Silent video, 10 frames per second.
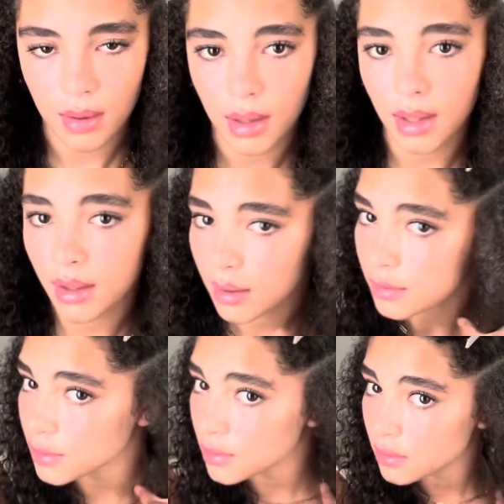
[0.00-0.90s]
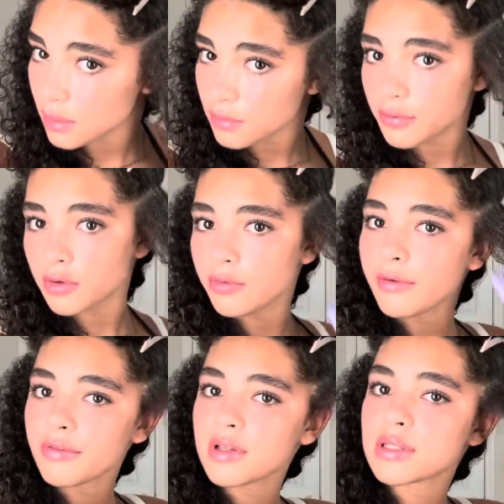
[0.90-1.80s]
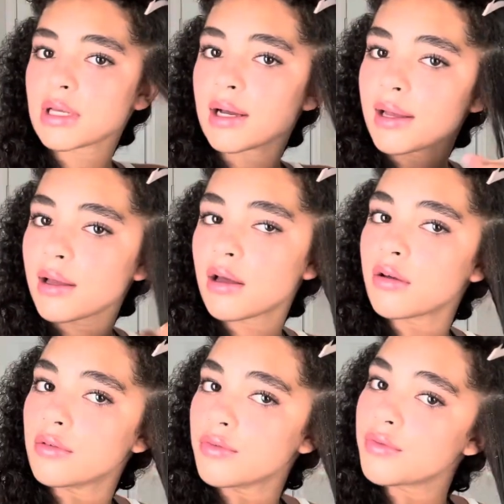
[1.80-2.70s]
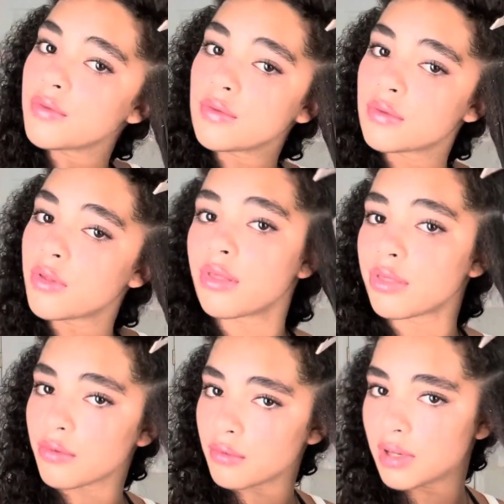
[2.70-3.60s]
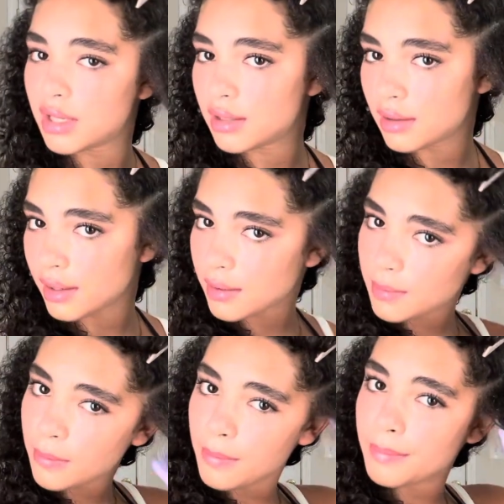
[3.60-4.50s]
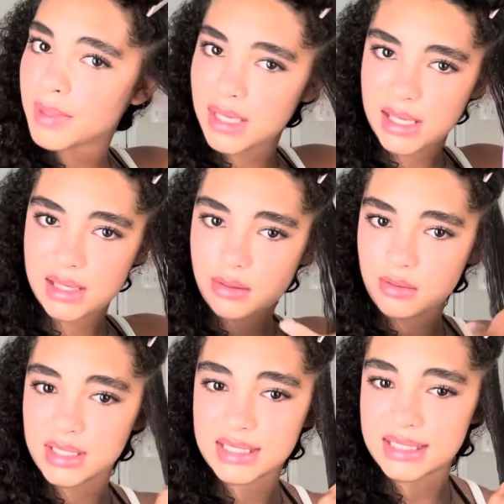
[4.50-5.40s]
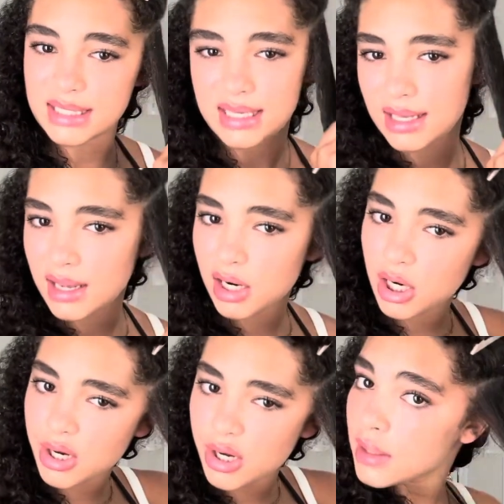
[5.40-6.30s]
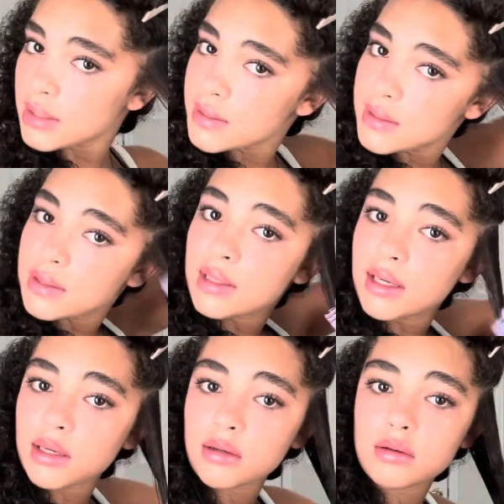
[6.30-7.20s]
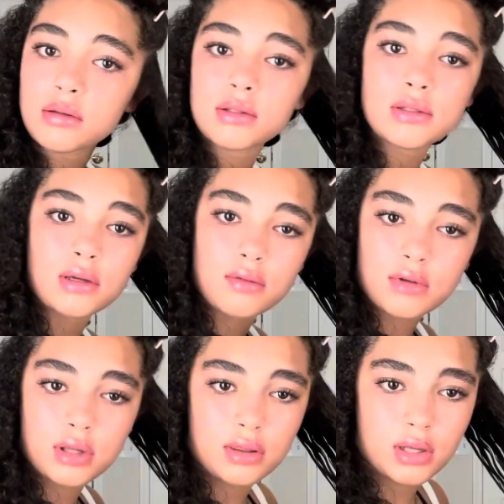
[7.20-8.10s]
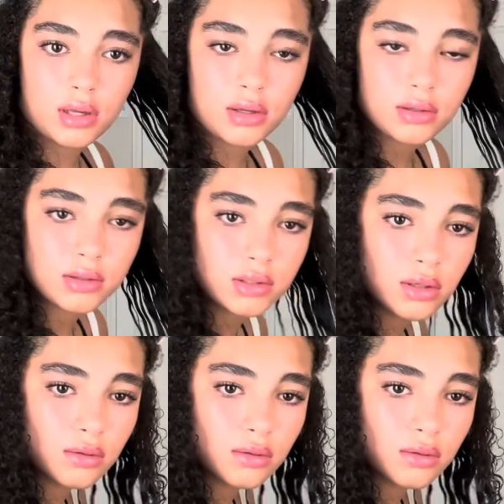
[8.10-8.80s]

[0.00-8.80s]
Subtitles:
And for reference, I have 3 like B, 3C hair. It's thick. It's like really thick. So